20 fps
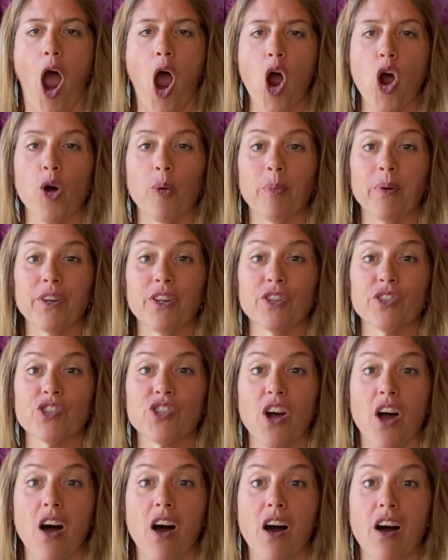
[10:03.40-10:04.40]
Open your
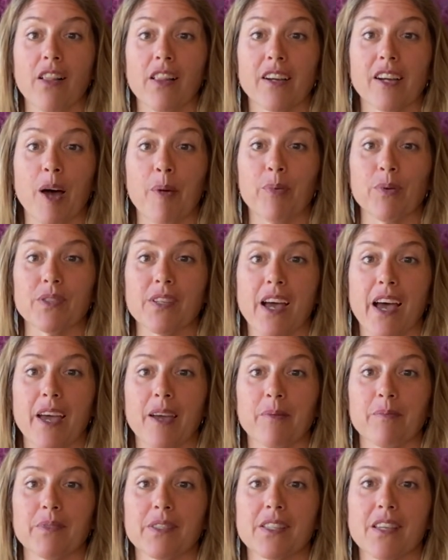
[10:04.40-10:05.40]
jaw a couple
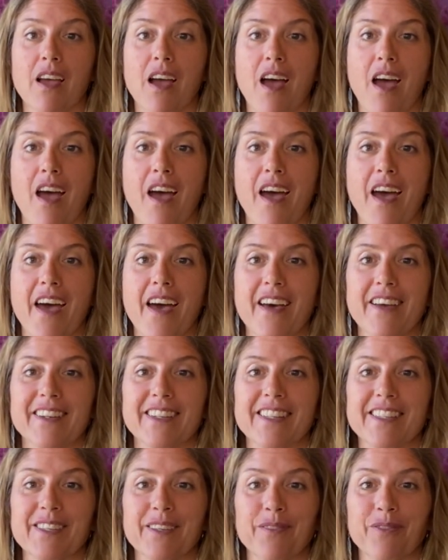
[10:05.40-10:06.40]
times.
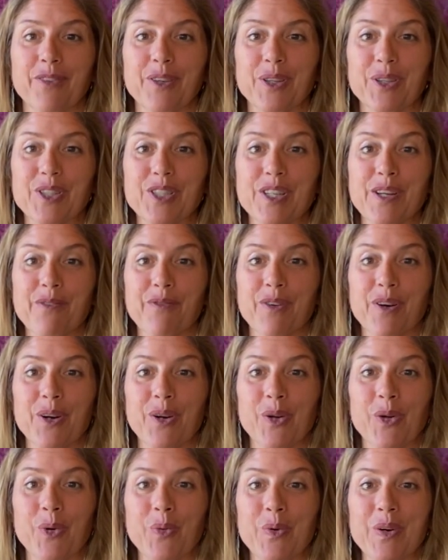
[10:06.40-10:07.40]
Does it feel different
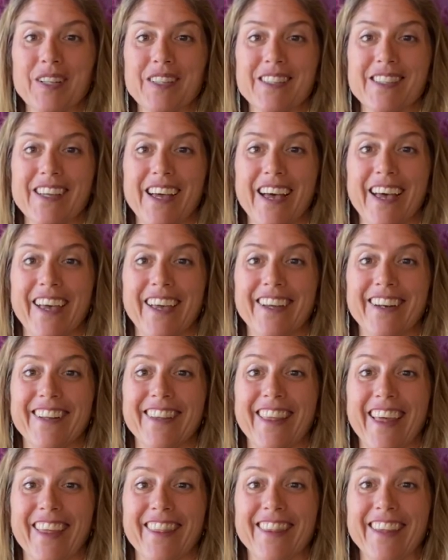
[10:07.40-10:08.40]
on one side
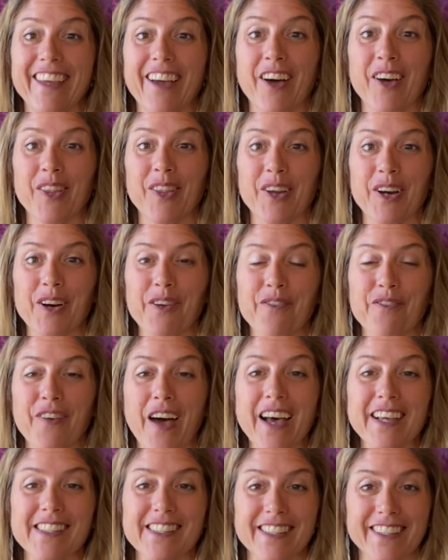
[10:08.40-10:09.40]
than the other?
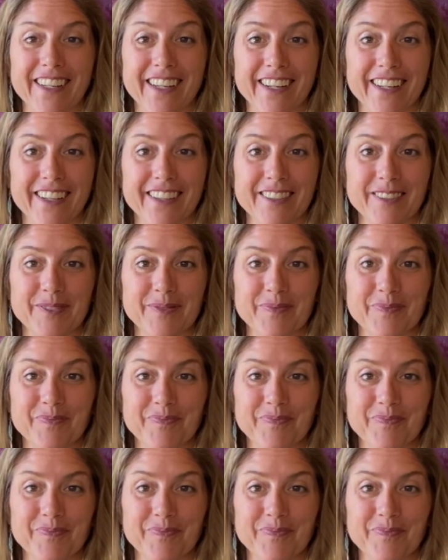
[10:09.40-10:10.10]
Fascinating.